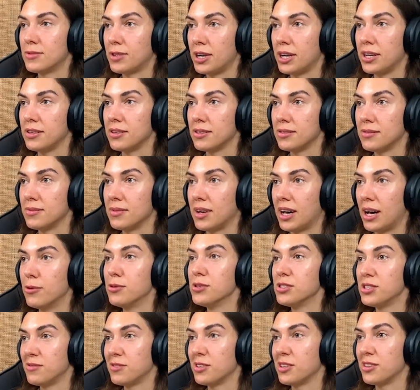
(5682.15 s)
Right. I
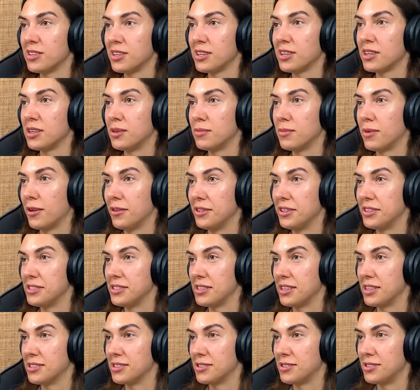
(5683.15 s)
was even thinking about
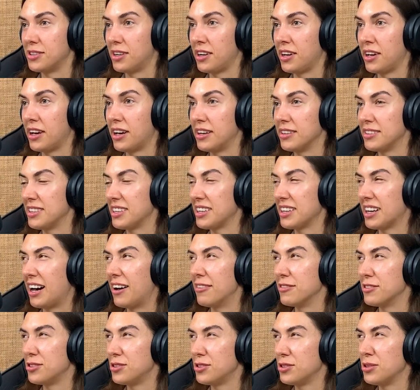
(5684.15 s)
this yesterday. I think
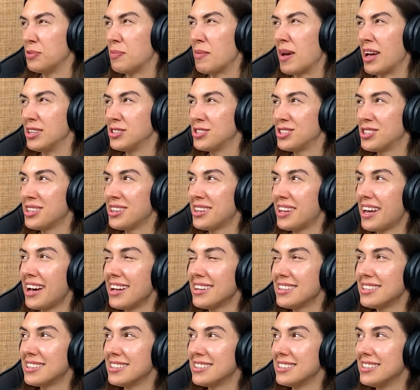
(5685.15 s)
after you mentioned
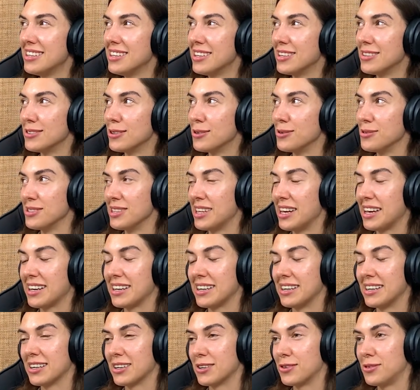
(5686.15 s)
that, those
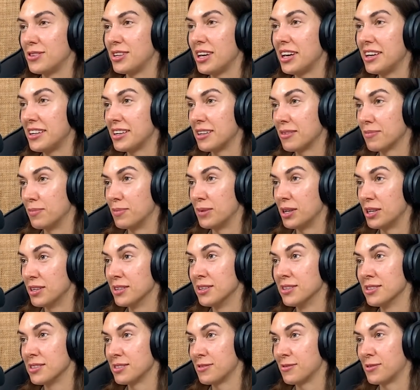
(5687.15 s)
like uh, creating
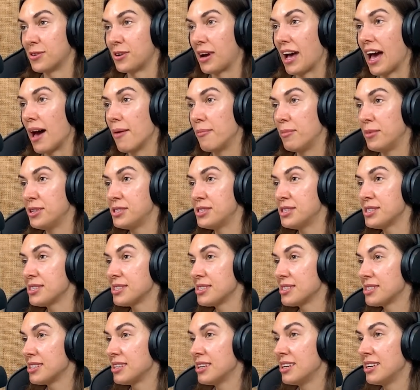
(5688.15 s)
pills for
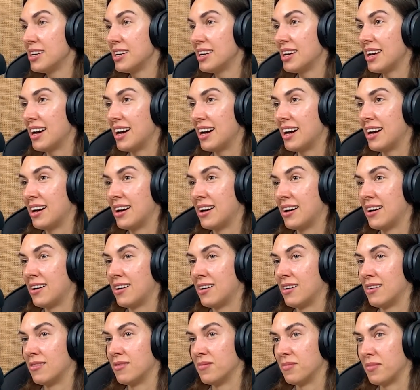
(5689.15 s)
happiness,
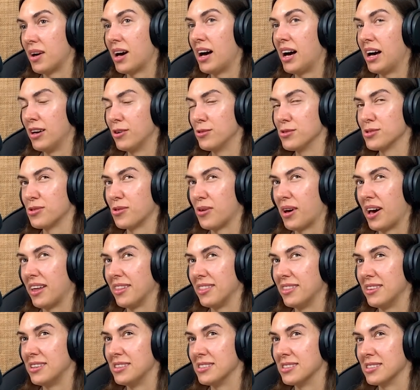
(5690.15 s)
um, I also
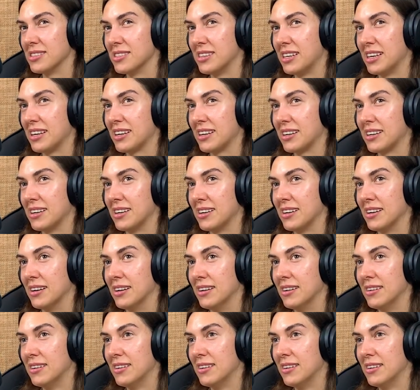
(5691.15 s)
had this like uh,